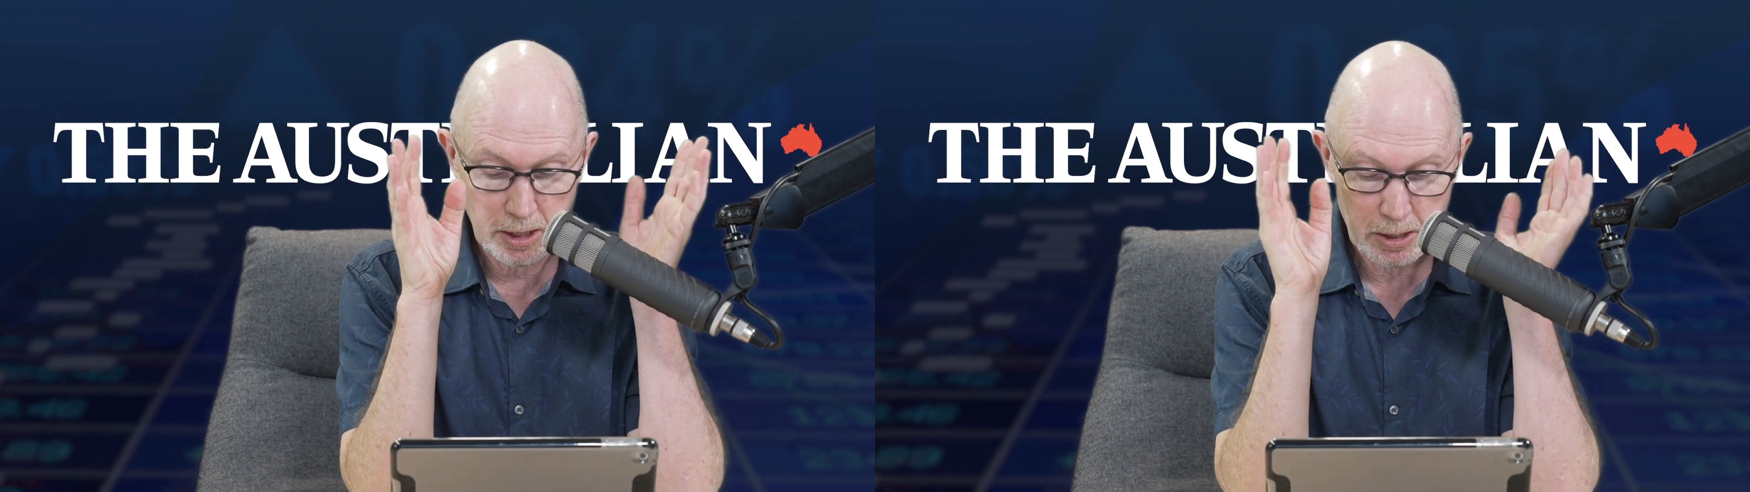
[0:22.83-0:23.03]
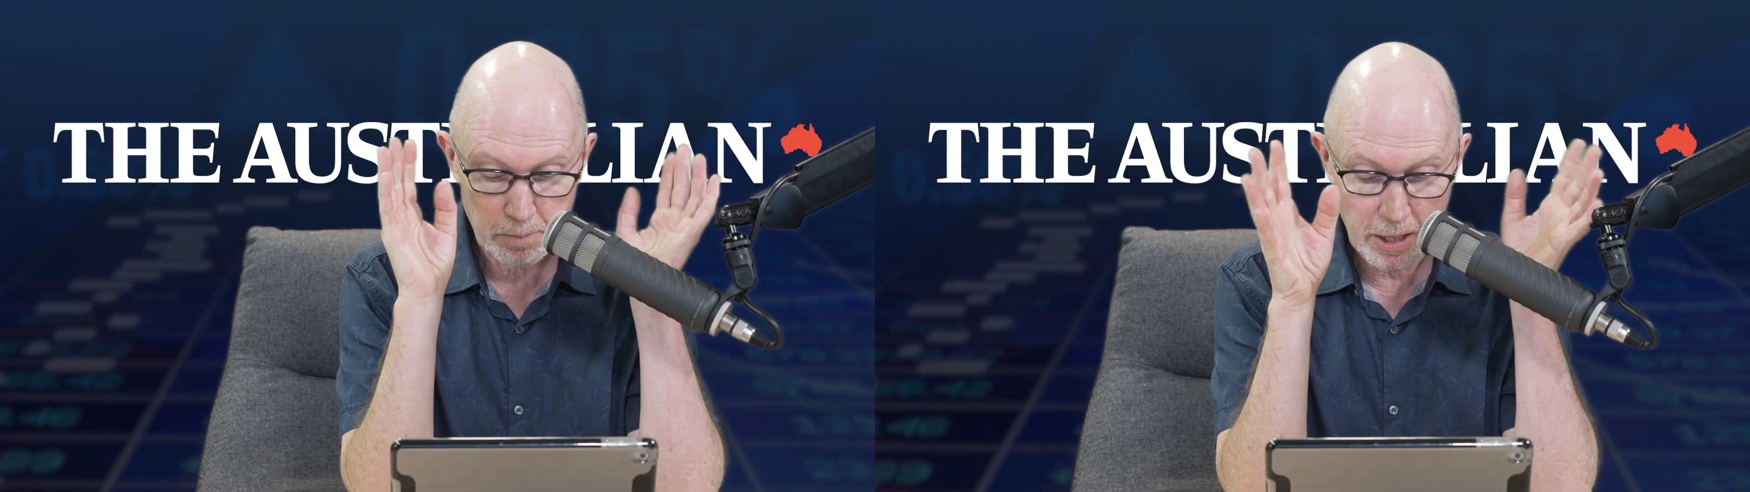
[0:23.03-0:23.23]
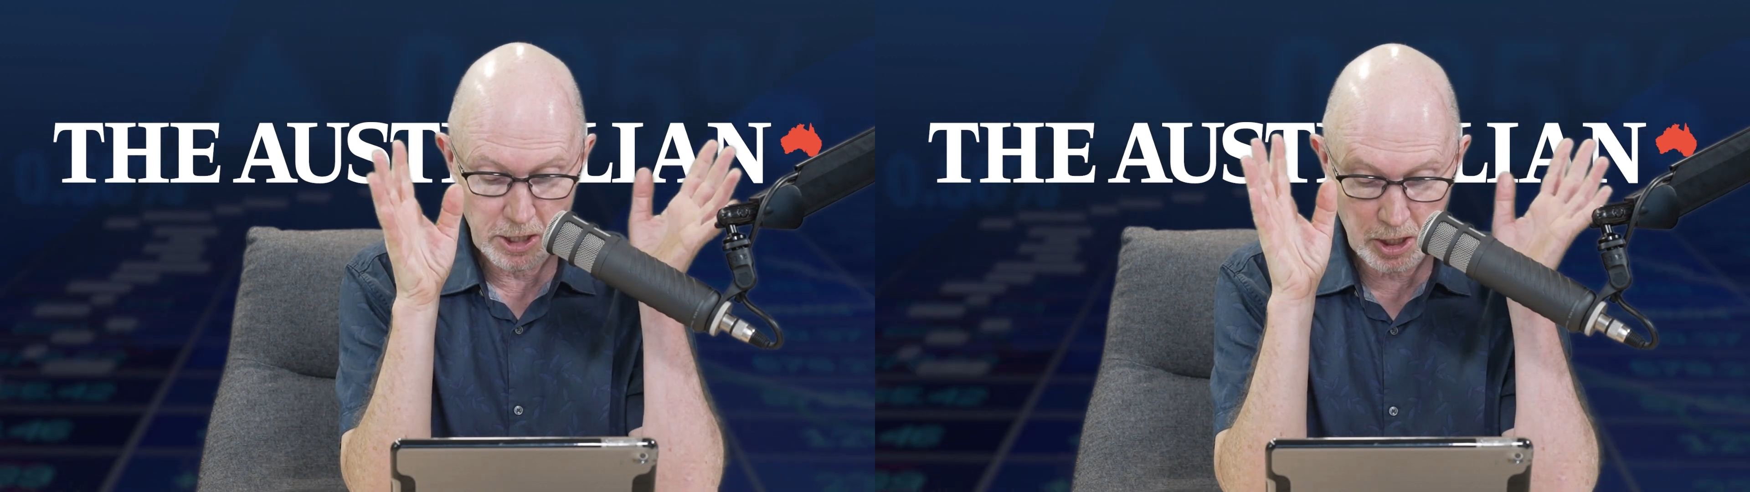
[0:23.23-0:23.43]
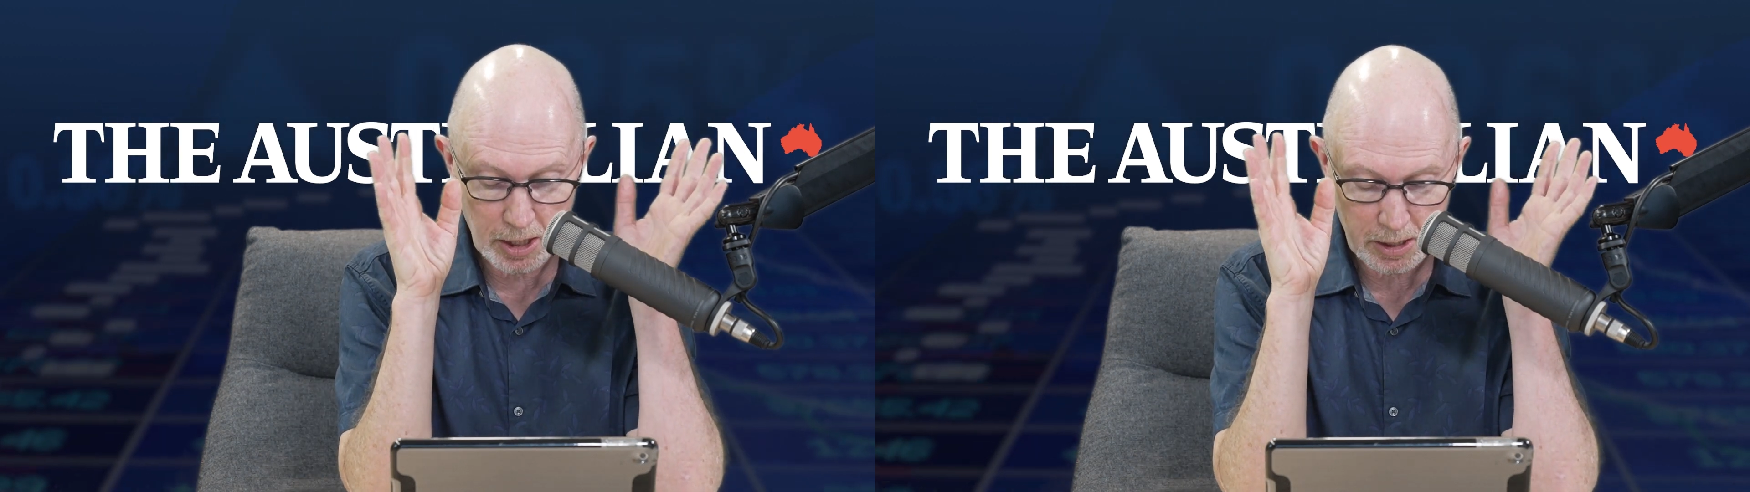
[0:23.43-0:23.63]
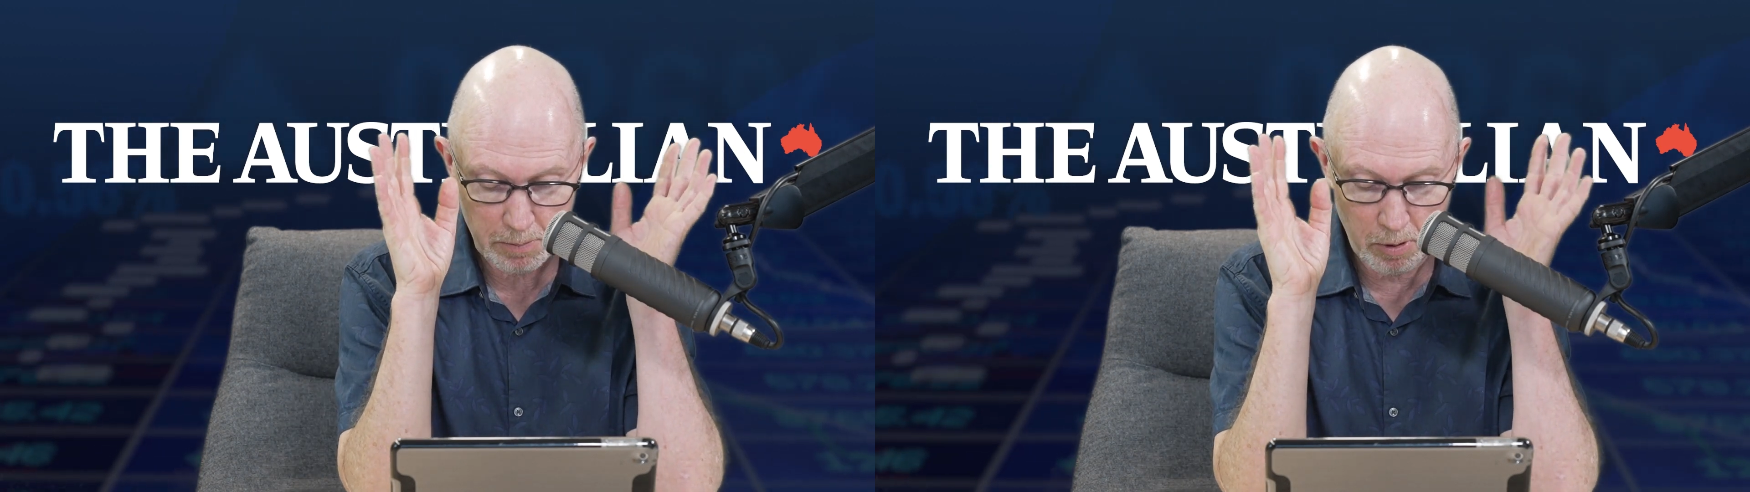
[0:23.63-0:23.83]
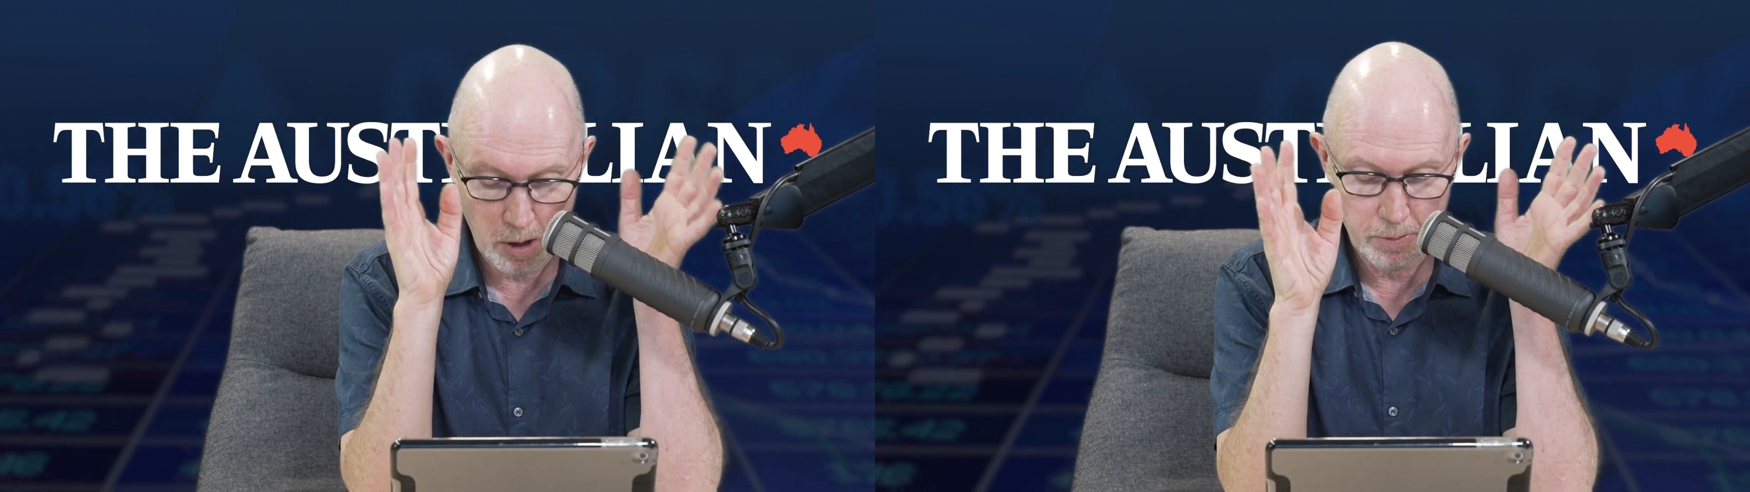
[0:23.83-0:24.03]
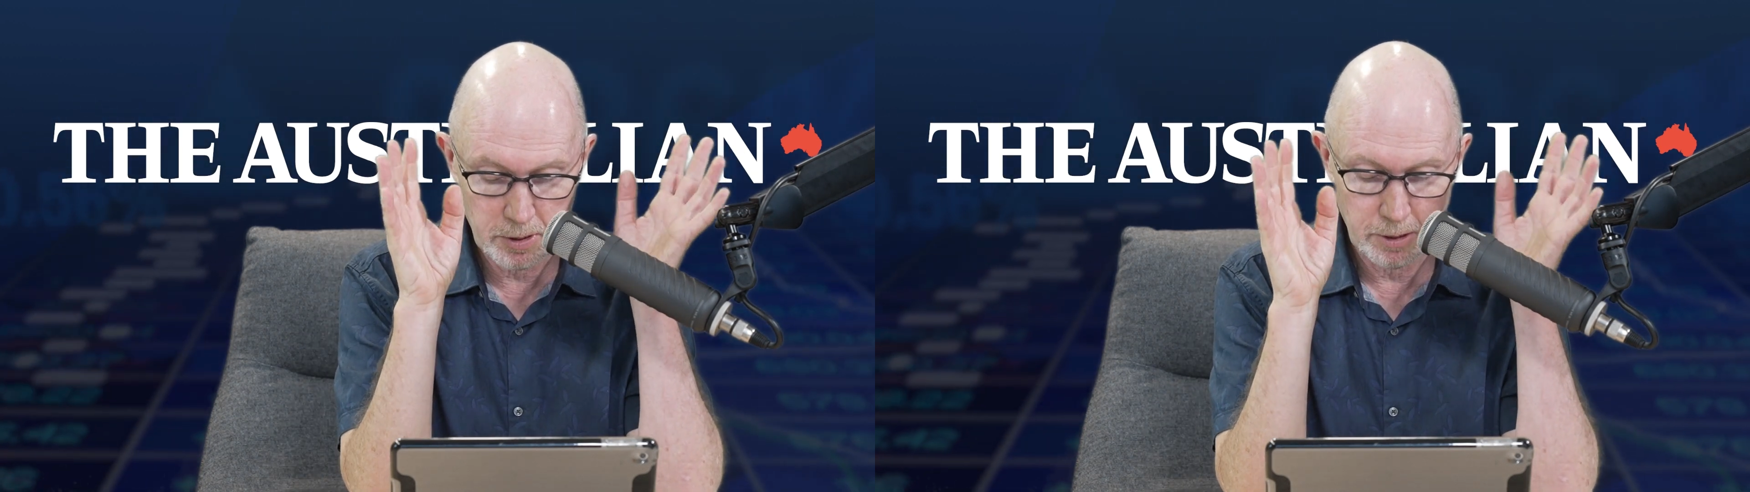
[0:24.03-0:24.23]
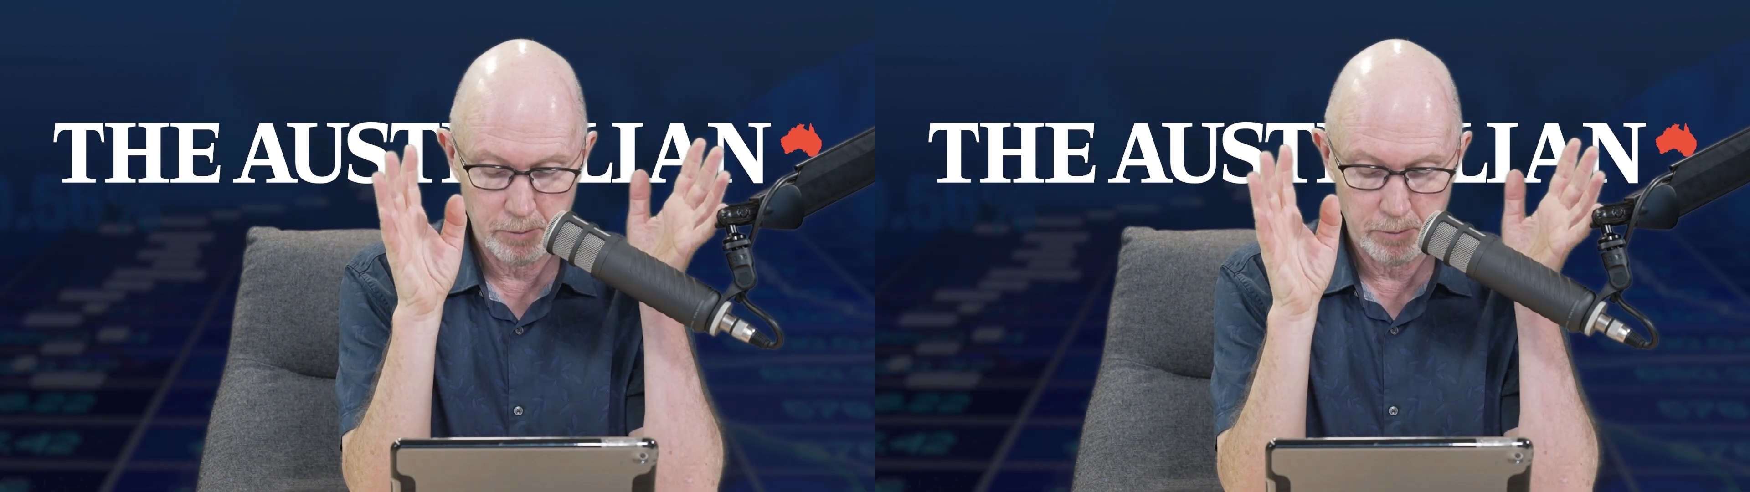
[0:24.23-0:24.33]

specialist property